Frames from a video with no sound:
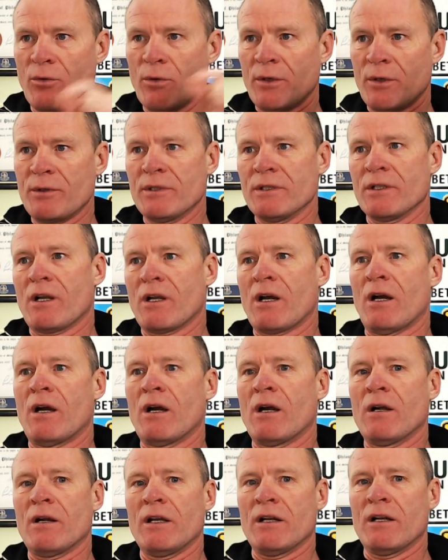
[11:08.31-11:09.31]
go out in the
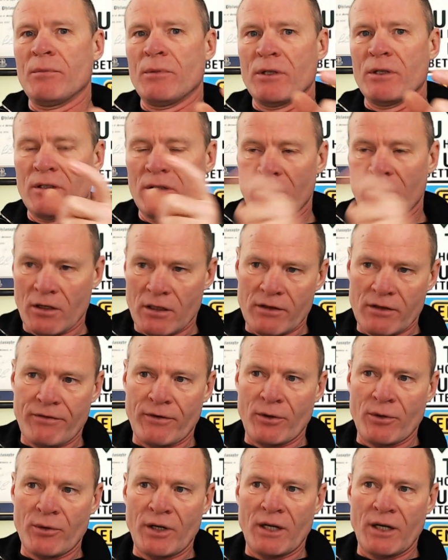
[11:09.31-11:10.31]
car and I'm going to hook the
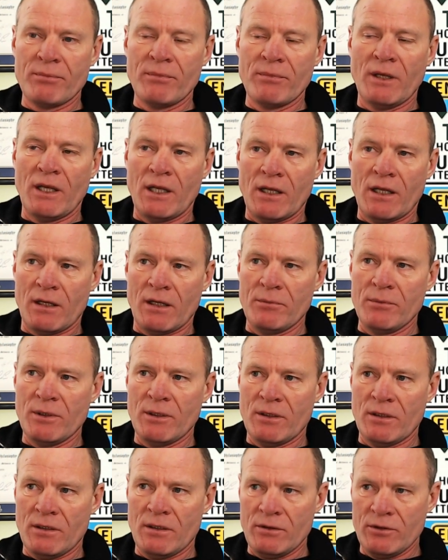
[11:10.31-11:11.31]
phone up and I'm
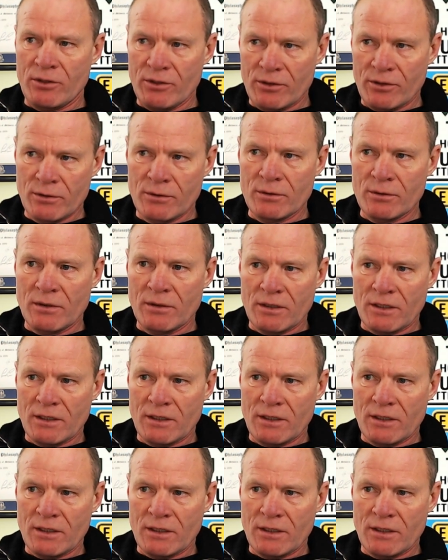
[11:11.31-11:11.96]
going to do